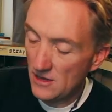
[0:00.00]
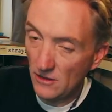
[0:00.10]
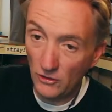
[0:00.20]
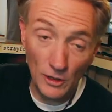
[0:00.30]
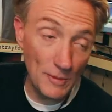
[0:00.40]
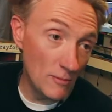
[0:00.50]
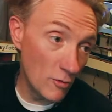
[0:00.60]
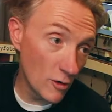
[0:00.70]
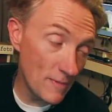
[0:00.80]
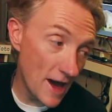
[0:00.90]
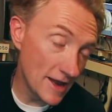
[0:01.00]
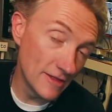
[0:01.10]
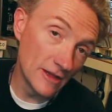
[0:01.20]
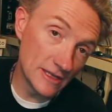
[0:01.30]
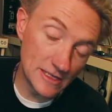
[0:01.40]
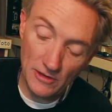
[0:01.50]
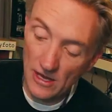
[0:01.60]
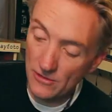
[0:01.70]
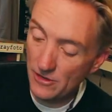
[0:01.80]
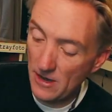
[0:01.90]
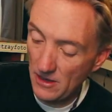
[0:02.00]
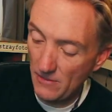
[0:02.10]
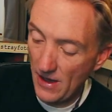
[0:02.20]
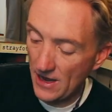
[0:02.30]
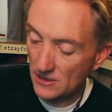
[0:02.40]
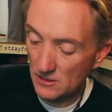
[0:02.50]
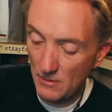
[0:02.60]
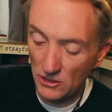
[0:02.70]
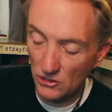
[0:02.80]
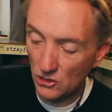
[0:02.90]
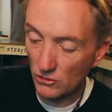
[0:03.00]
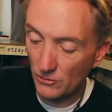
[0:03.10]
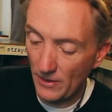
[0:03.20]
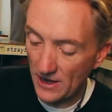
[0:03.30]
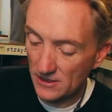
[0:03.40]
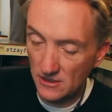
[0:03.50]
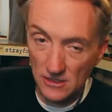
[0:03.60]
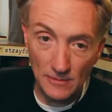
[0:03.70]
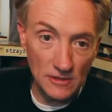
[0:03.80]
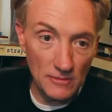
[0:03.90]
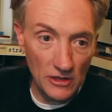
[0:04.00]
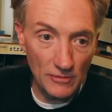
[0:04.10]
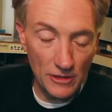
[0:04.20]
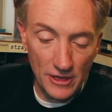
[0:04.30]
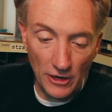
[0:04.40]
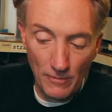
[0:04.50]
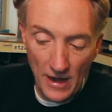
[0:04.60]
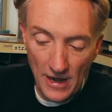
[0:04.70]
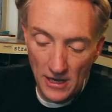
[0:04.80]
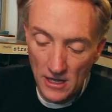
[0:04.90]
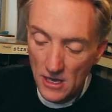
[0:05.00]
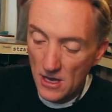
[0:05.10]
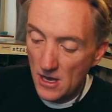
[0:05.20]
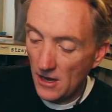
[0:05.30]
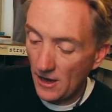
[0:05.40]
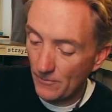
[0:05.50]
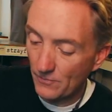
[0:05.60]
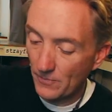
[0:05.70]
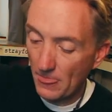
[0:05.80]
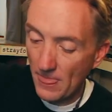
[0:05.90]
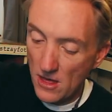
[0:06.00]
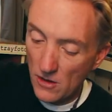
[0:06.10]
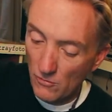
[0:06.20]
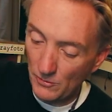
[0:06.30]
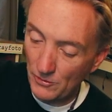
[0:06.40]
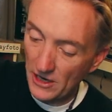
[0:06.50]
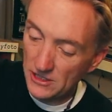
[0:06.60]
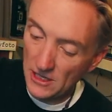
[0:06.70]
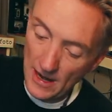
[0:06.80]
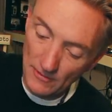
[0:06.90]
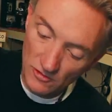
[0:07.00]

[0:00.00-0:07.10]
a little bit more padding than in some of the other Domke bags, especially the shoulder bags. This seems to be a little bit thicker padding. Really protects the cameras